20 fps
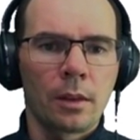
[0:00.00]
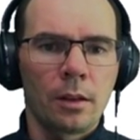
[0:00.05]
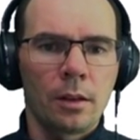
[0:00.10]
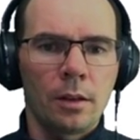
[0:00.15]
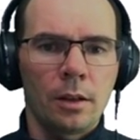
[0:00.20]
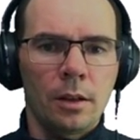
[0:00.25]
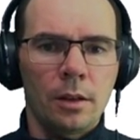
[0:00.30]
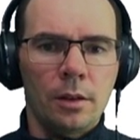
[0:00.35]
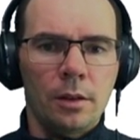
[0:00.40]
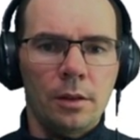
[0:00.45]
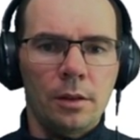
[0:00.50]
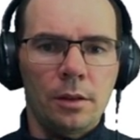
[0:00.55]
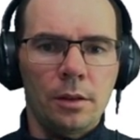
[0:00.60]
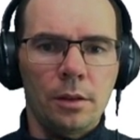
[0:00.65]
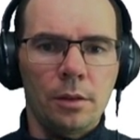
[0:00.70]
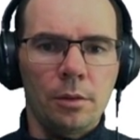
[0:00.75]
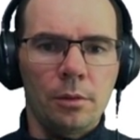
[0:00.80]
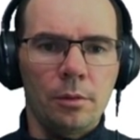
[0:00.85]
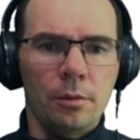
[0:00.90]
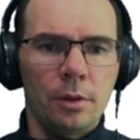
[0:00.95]

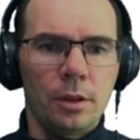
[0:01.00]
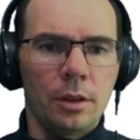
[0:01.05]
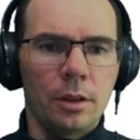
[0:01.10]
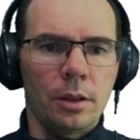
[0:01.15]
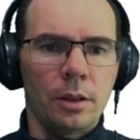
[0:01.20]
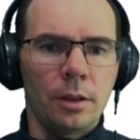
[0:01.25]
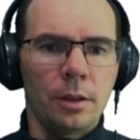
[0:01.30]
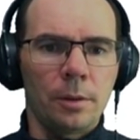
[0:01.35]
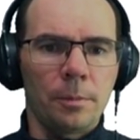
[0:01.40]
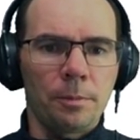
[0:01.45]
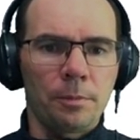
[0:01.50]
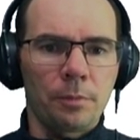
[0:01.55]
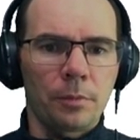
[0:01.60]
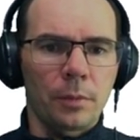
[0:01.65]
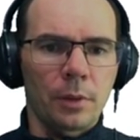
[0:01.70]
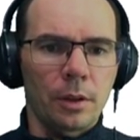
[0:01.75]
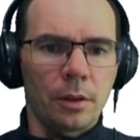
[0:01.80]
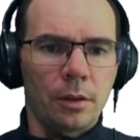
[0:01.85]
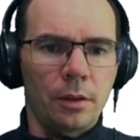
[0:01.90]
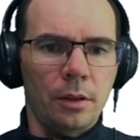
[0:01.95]
So
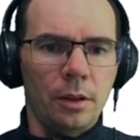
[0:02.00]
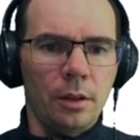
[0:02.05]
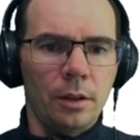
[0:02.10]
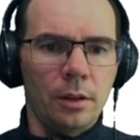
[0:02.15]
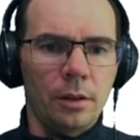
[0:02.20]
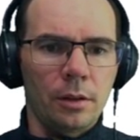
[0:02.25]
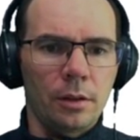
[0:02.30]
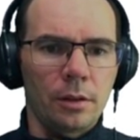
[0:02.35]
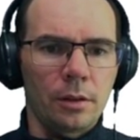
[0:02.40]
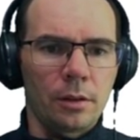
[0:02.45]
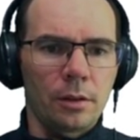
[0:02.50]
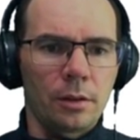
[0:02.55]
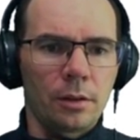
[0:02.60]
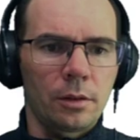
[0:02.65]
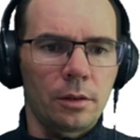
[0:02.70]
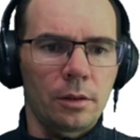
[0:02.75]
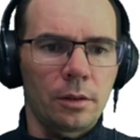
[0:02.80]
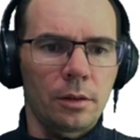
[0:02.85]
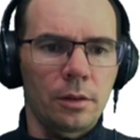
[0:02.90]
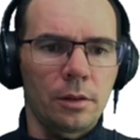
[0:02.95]
the
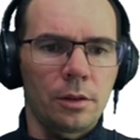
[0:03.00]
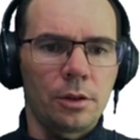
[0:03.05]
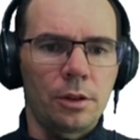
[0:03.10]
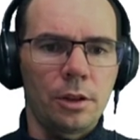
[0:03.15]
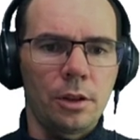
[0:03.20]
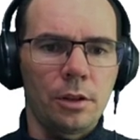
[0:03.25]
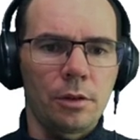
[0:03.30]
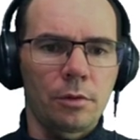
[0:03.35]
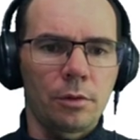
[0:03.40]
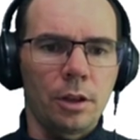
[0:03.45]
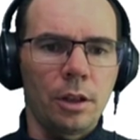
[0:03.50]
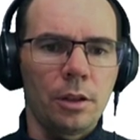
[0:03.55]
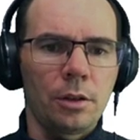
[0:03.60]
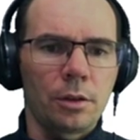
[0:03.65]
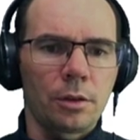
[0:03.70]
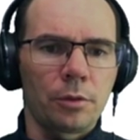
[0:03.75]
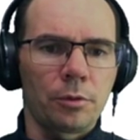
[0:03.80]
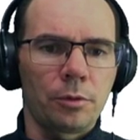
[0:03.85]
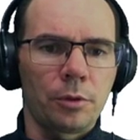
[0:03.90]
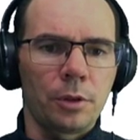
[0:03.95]
generator
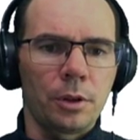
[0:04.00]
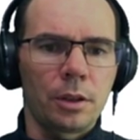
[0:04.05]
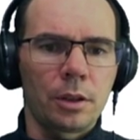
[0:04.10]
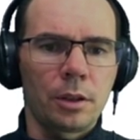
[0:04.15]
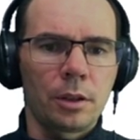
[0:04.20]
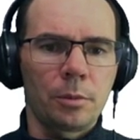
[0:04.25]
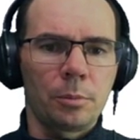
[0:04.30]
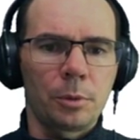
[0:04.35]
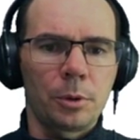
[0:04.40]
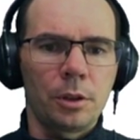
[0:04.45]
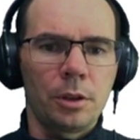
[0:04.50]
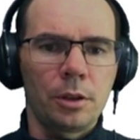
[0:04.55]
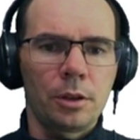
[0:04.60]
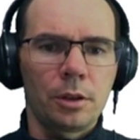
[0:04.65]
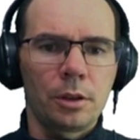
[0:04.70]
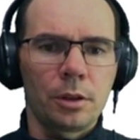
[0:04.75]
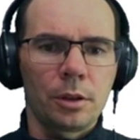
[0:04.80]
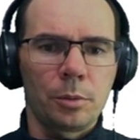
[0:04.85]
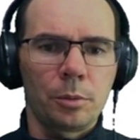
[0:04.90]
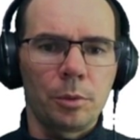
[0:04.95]
for these
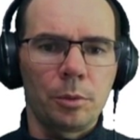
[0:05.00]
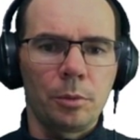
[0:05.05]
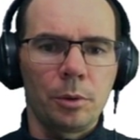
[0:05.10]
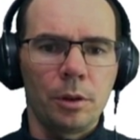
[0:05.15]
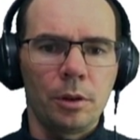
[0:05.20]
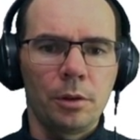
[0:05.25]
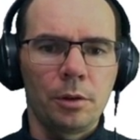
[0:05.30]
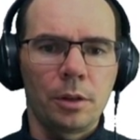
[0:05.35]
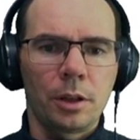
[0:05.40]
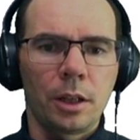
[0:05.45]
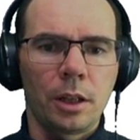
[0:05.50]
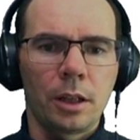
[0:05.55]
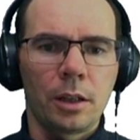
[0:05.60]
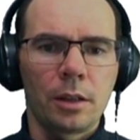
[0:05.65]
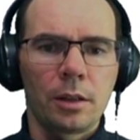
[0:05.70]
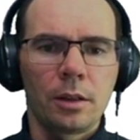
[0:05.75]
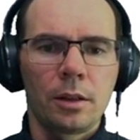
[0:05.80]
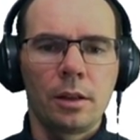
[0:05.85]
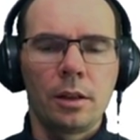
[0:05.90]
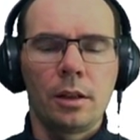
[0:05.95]
compositions we will look at
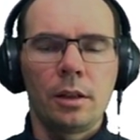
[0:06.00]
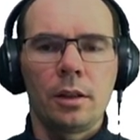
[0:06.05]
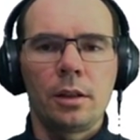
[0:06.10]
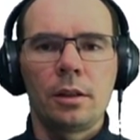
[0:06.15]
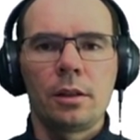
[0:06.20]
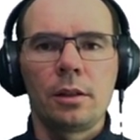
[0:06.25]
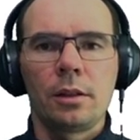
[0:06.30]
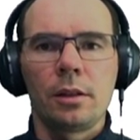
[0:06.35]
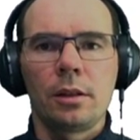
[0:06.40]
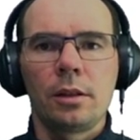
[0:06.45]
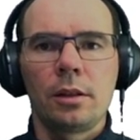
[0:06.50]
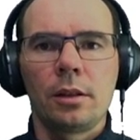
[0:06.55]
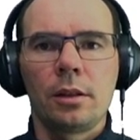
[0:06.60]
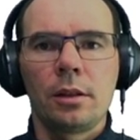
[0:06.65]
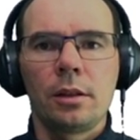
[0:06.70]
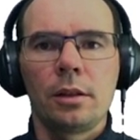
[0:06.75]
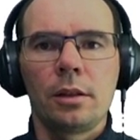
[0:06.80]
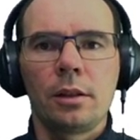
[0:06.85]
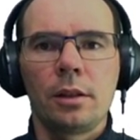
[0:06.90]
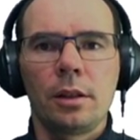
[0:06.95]

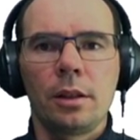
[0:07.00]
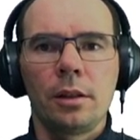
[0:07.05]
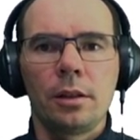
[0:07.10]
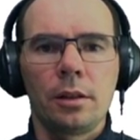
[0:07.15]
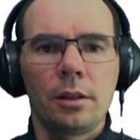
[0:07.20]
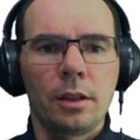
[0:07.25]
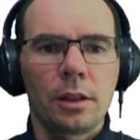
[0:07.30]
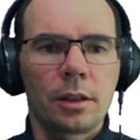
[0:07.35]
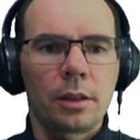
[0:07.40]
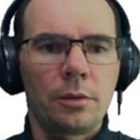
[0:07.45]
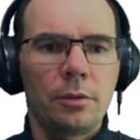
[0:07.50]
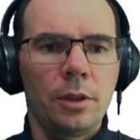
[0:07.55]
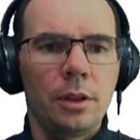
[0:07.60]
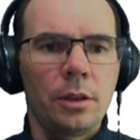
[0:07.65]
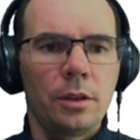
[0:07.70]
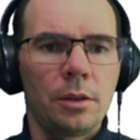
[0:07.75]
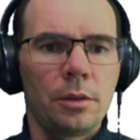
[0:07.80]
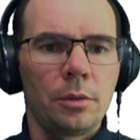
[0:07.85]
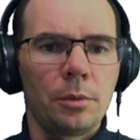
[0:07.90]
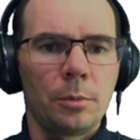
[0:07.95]
in the next video,
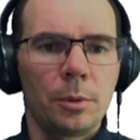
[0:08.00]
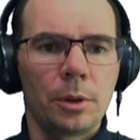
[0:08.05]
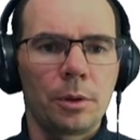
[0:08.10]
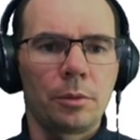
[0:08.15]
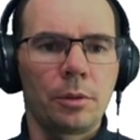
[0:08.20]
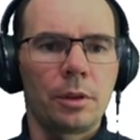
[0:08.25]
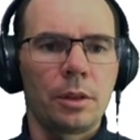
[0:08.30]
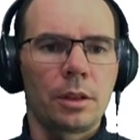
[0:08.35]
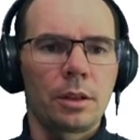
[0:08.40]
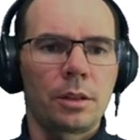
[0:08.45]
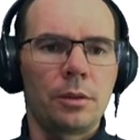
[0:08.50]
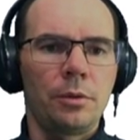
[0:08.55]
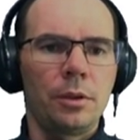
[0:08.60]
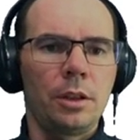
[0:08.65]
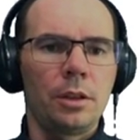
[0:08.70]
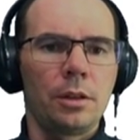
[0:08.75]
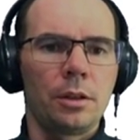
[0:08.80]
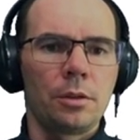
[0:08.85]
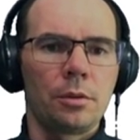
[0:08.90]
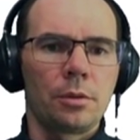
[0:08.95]
in one of the next
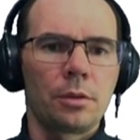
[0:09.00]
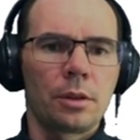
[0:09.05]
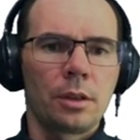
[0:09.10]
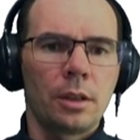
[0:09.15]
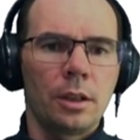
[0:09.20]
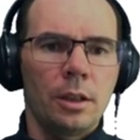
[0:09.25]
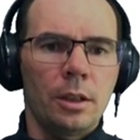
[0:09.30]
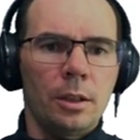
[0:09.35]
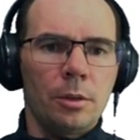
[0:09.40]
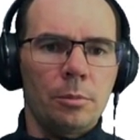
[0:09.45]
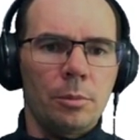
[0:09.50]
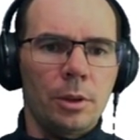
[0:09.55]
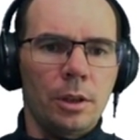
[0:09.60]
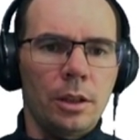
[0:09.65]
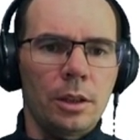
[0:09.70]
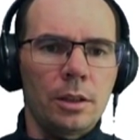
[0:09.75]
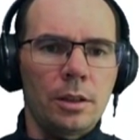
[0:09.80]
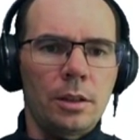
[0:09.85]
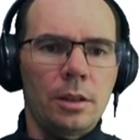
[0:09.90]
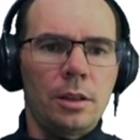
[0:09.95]
videos. But let's
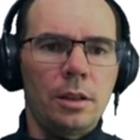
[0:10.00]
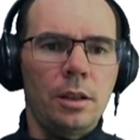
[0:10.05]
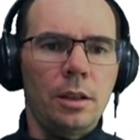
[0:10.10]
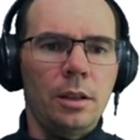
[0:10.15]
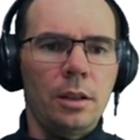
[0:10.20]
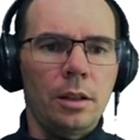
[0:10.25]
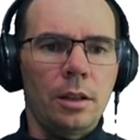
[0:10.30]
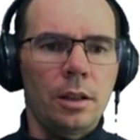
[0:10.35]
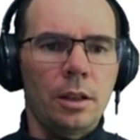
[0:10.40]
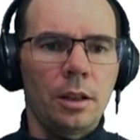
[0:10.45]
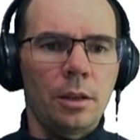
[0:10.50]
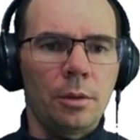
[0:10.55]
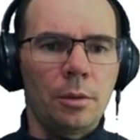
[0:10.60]
see how